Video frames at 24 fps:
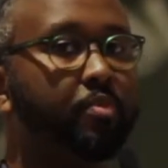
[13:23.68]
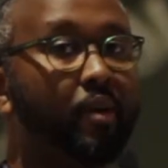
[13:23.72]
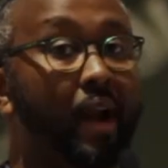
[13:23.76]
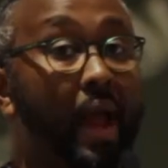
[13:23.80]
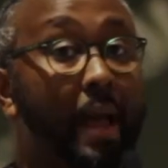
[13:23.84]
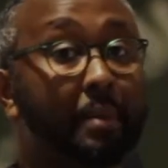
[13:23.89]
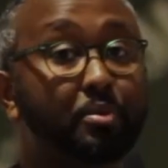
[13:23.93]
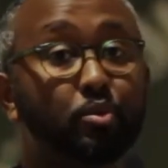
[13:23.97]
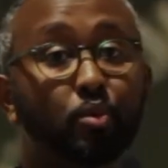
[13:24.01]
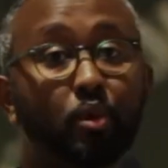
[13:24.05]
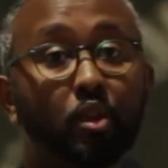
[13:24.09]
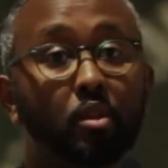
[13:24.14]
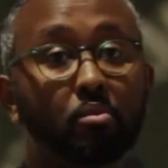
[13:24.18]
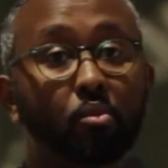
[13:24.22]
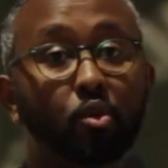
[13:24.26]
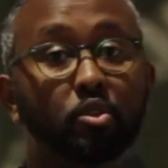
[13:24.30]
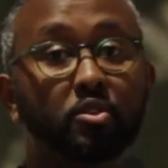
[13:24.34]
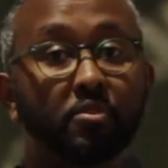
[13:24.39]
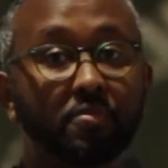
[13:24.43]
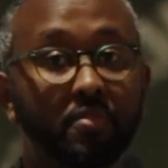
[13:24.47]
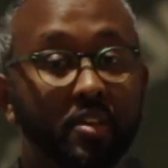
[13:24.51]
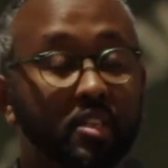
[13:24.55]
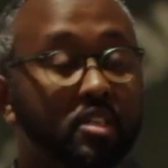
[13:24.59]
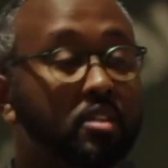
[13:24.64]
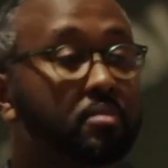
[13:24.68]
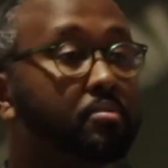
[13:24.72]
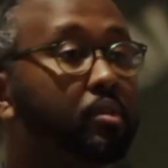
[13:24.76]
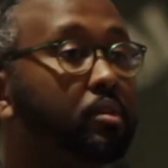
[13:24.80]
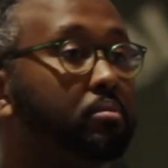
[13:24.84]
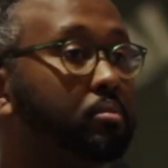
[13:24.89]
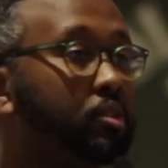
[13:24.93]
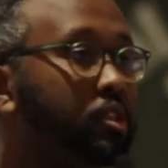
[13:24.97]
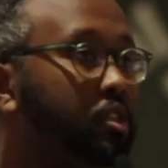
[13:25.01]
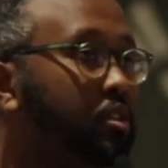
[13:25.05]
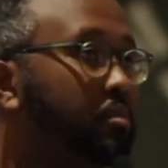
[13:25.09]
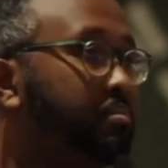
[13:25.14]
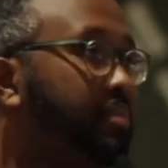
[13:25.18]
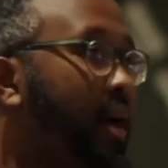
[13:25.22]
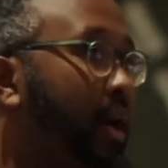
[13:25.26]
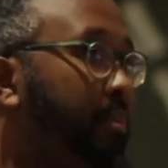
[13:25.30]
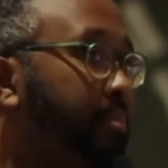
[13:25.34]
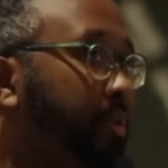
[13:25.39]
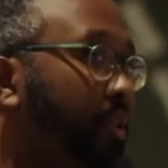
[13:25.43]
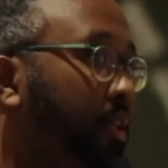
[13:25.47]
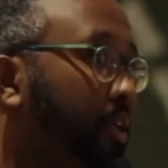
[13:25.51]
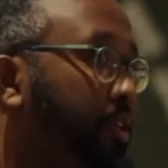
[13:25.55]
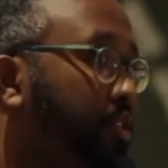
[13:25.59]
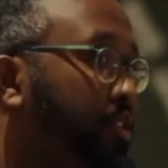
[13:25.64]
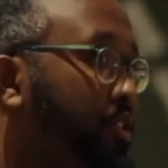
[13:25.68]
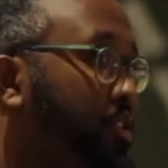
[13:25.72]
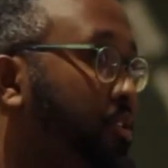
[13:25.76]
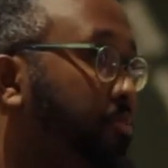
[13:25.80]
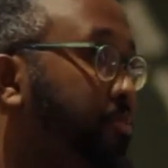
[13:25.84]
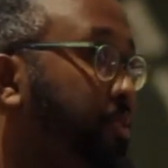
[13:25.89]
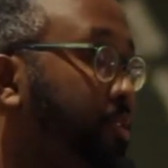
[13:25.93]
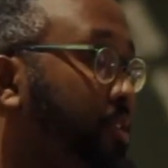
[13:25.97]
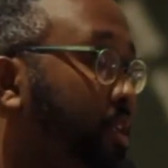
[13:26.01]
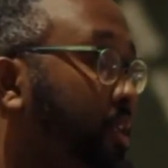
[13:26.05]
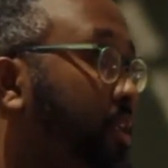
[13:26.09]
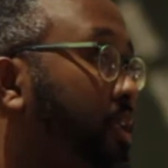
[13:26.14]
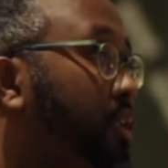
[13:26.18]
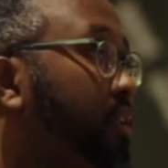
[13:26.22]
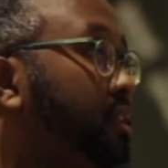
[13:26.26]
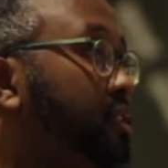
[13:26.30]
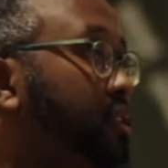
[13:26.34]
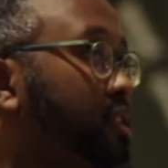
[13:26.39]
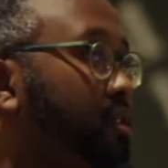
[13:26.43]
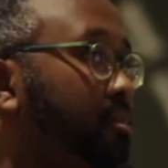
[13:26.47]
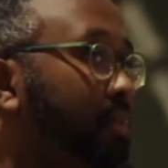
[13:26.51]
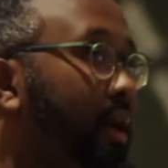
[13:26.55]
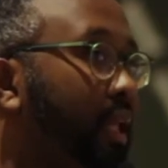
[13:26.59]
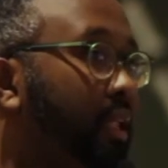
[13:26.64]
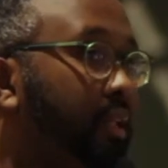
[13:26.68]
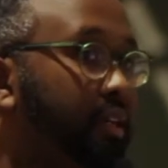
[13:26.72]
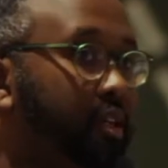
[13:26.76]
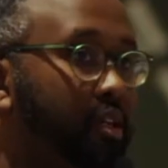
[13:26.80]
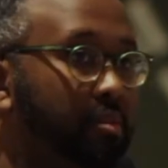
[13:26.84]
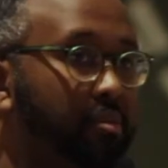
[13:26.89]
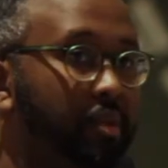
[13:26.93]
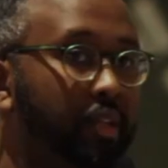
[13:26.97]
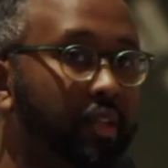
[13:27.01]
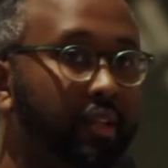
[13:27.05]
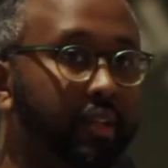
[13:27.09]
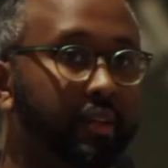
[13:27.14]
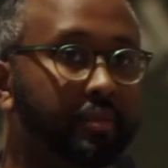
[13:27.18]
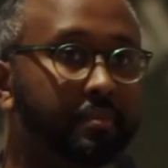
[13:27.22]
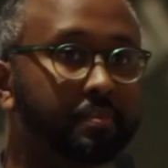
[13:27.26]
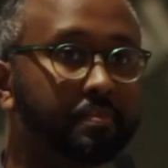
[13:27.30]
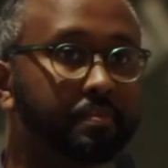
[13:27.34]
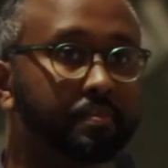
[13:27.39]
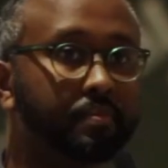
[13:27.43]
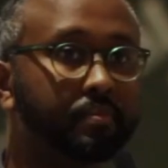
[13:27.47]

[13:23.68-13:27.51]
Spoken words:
perhaps one of the most visible Muslim populations, particularly the Somali community.